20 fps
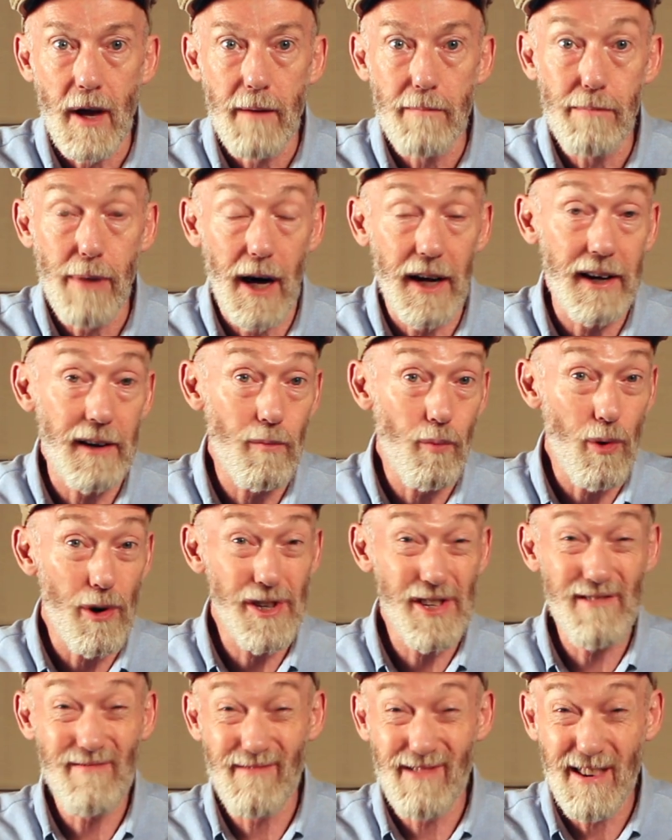But it
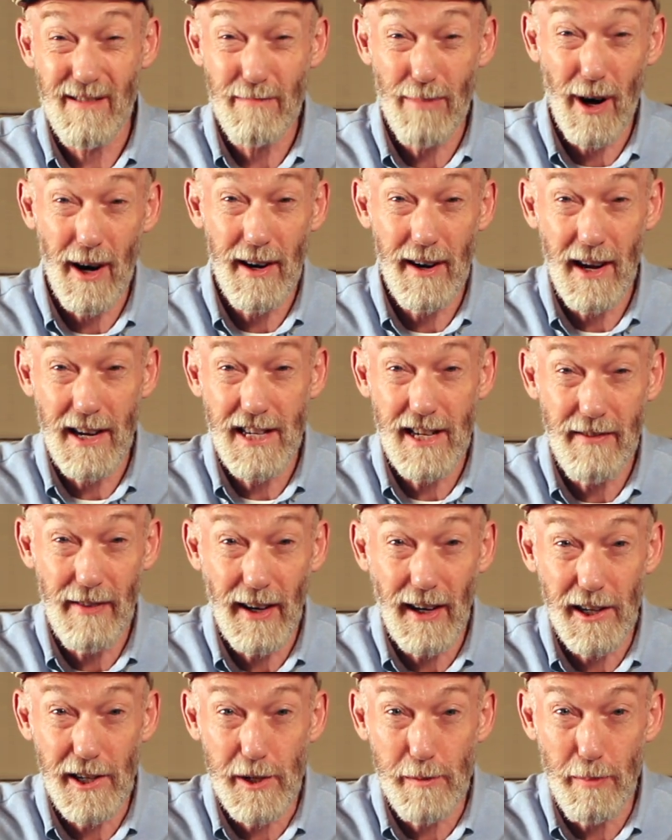wasn't written by a native
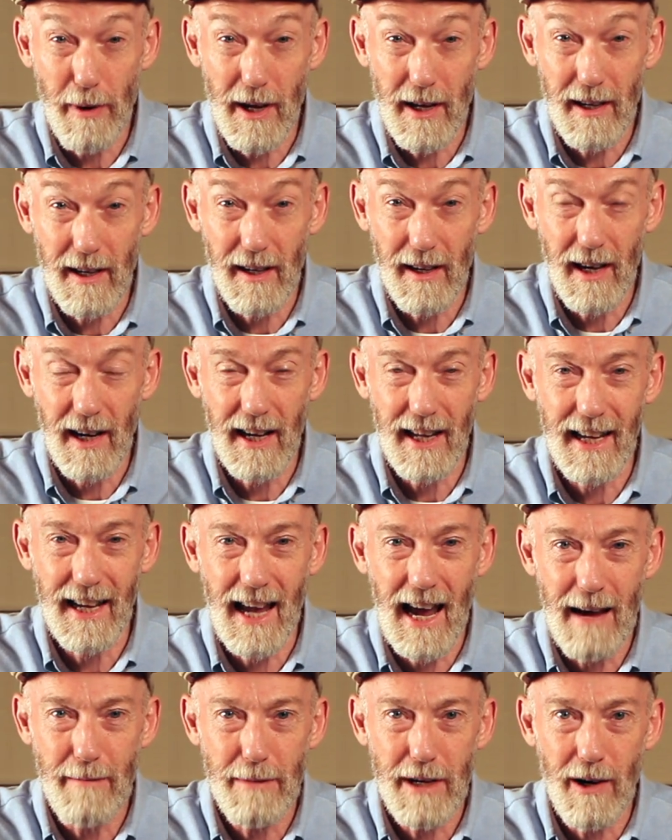English speaker, and it
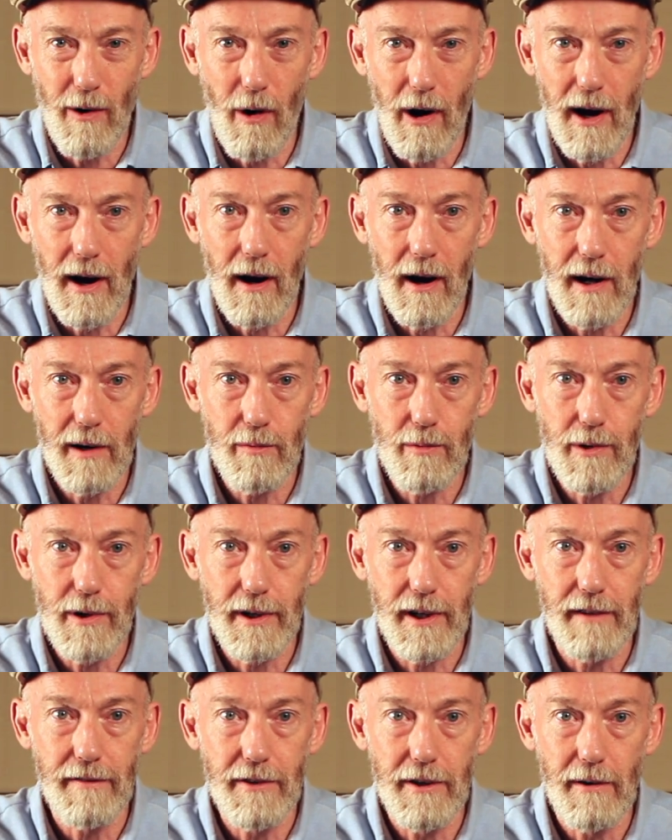can be quite hard
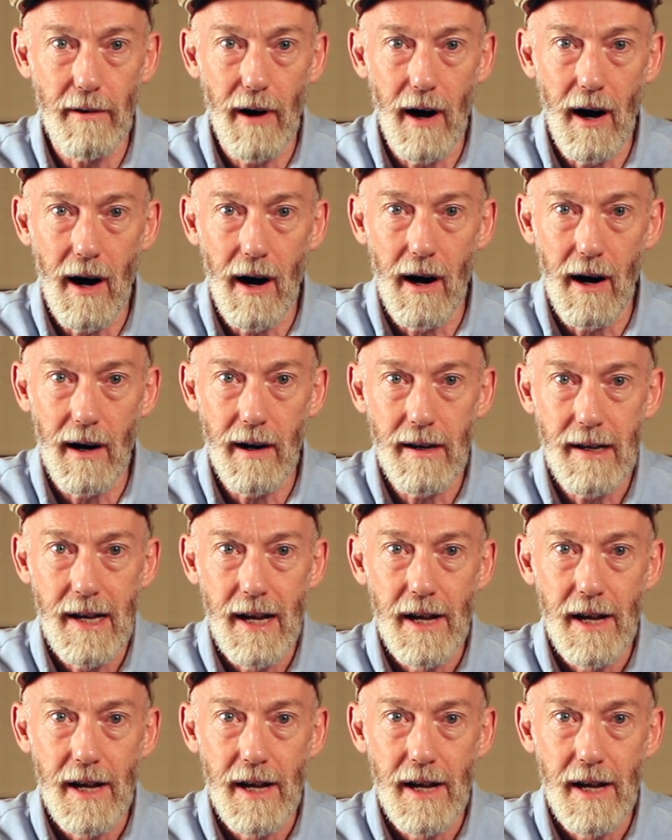work if you are,